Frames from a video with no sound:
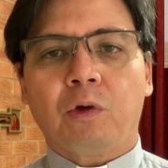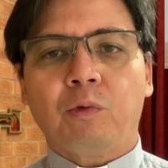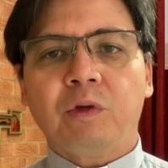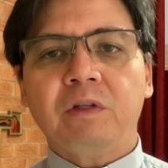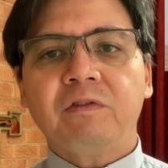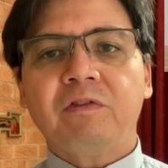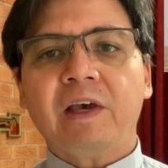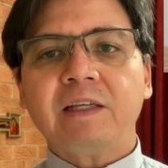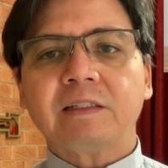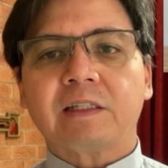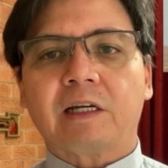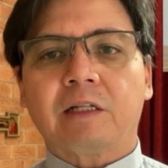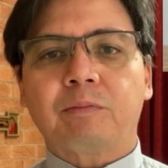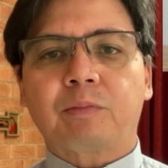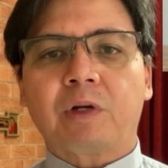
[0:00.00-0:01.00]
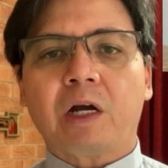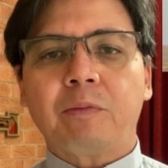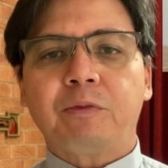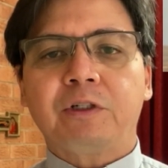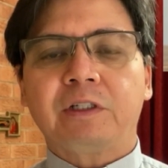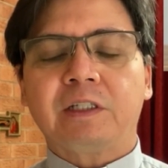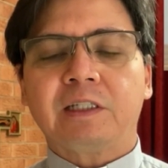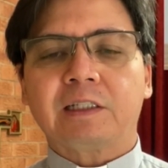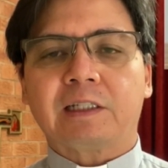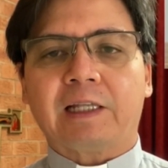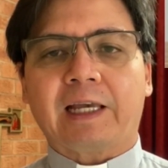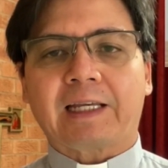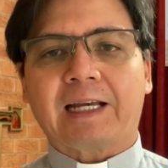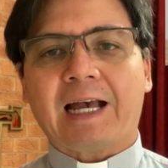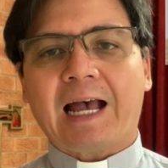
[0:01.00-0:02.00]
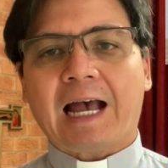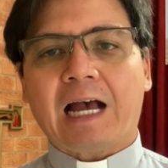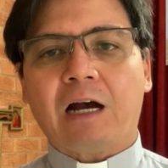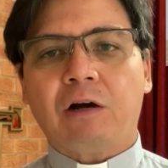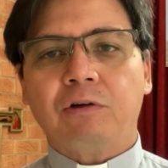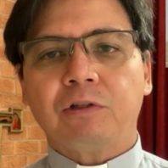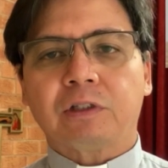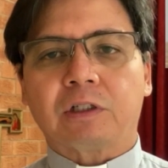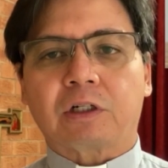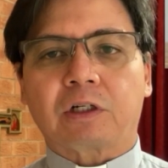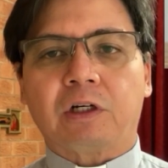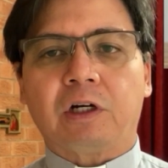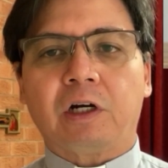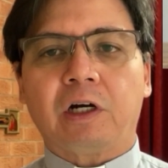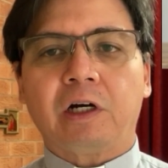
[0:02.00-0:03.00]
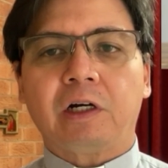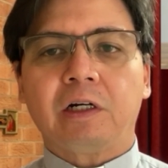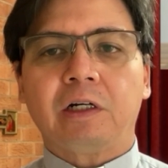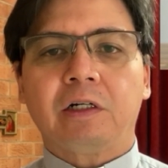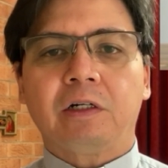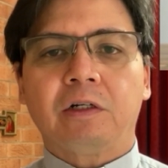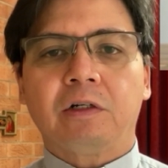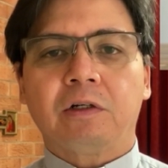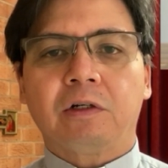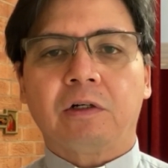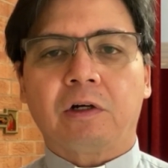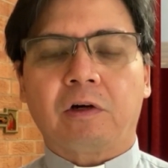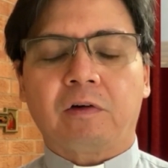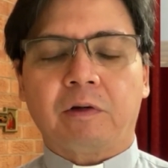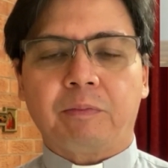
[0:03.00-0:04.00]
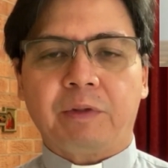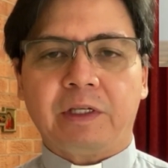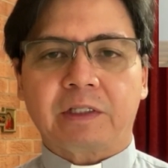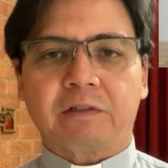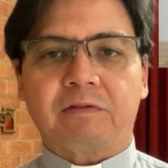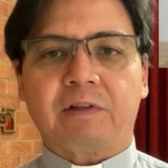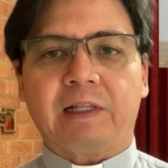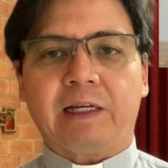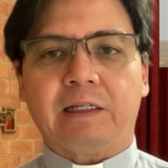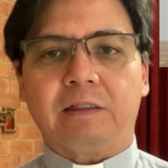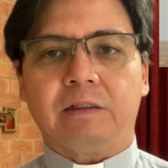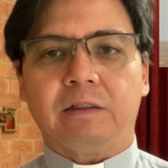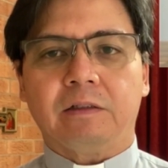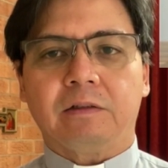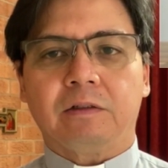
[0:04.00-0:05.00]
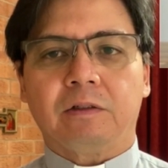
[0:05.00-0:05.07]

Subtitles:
We invest in properties like a house, a car, or a piece of land.